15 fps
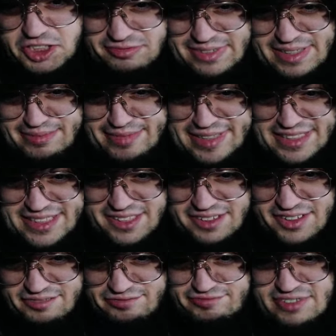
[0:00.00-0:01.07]
dreaming
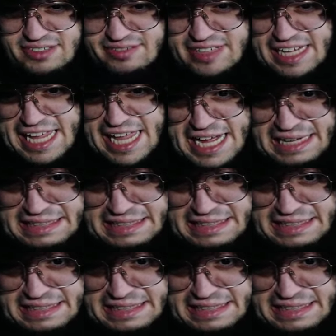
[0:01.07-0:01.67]
until the very